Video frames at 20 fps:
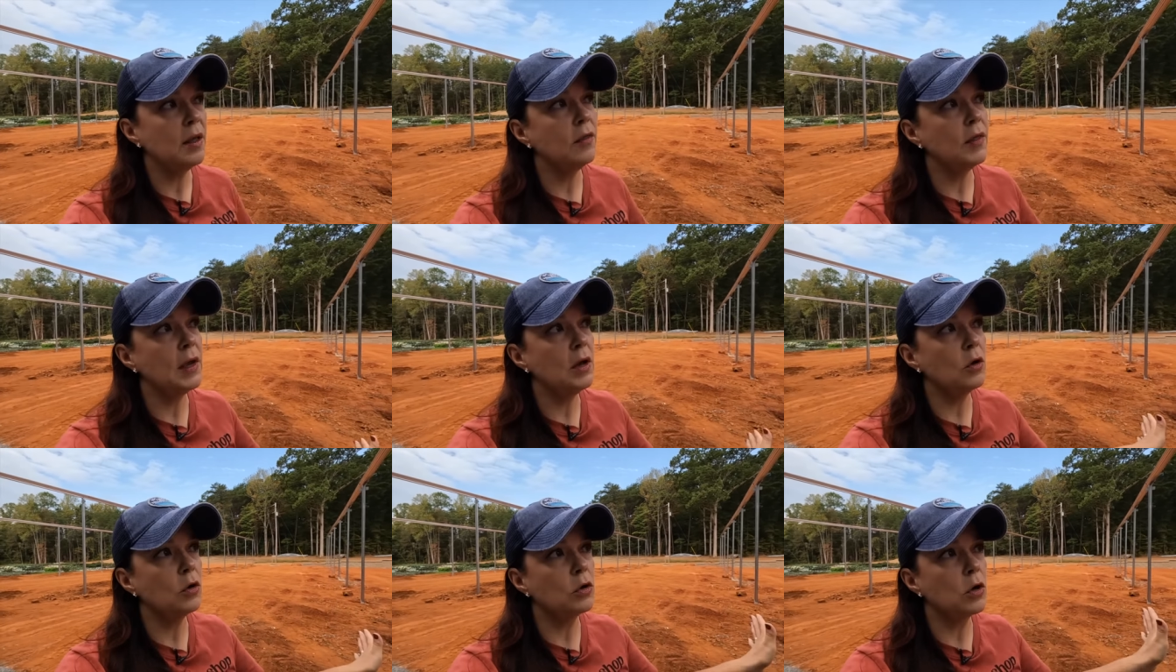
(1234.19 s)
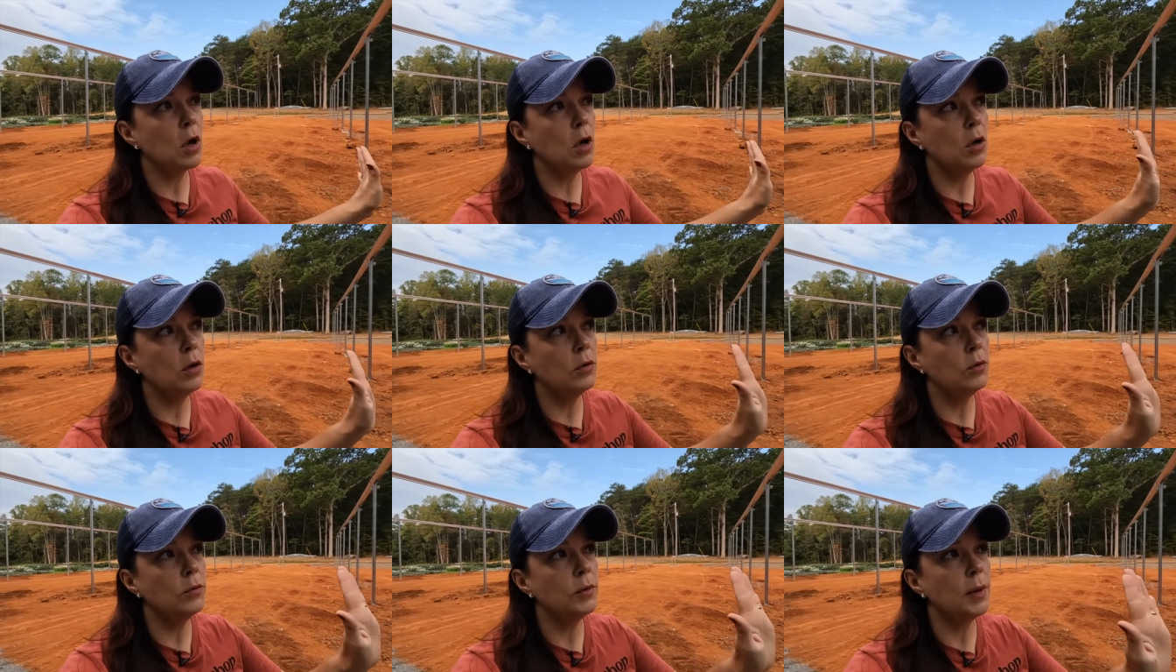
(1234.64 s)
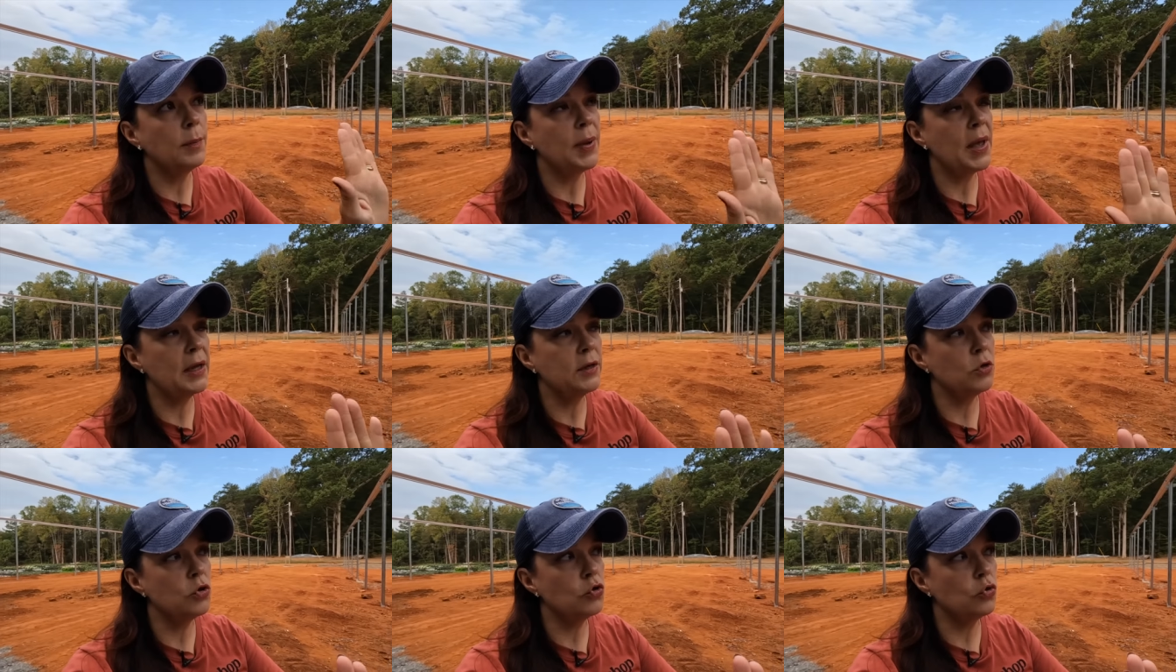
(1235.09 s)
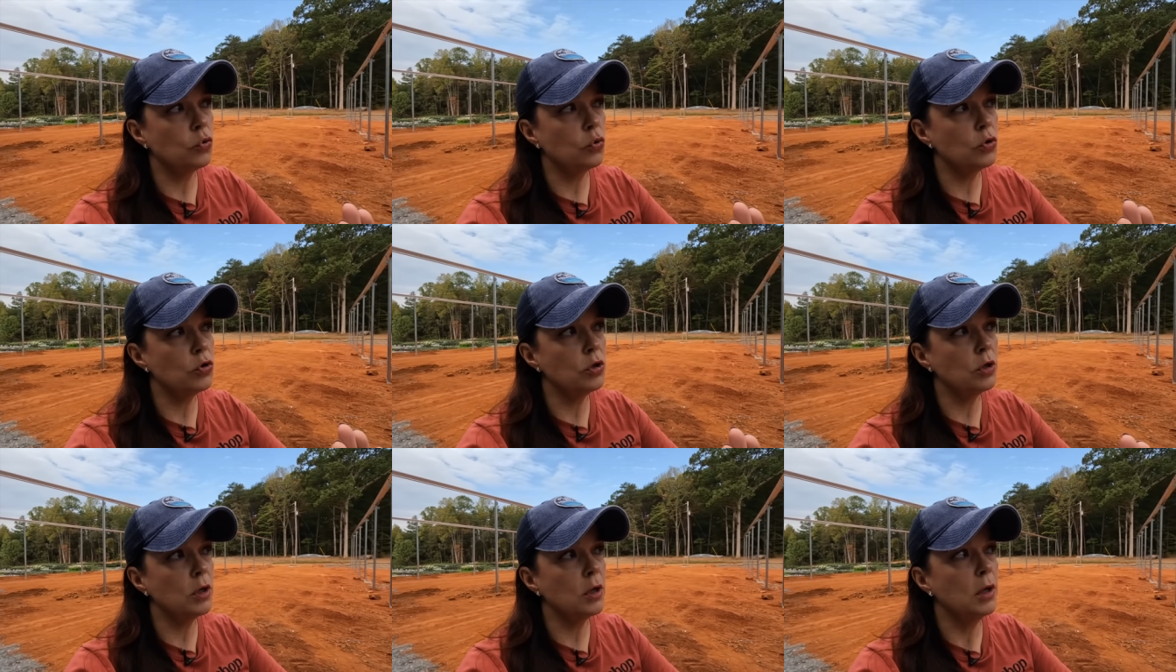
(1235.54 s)
They are gone back to
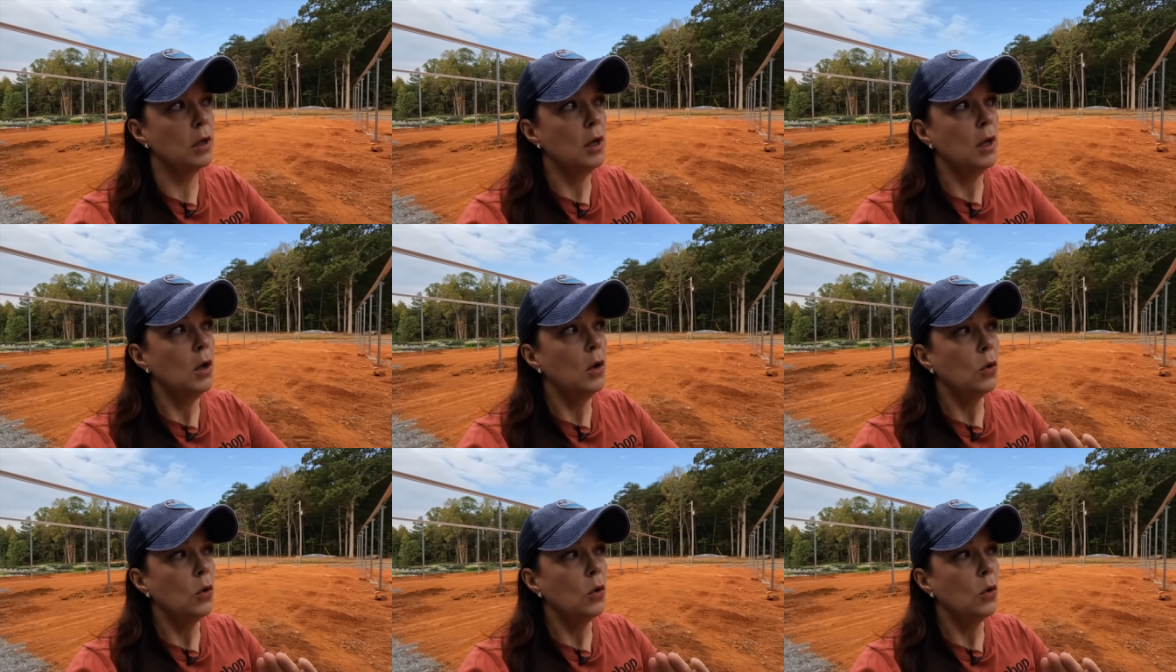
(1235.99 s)
Georgia,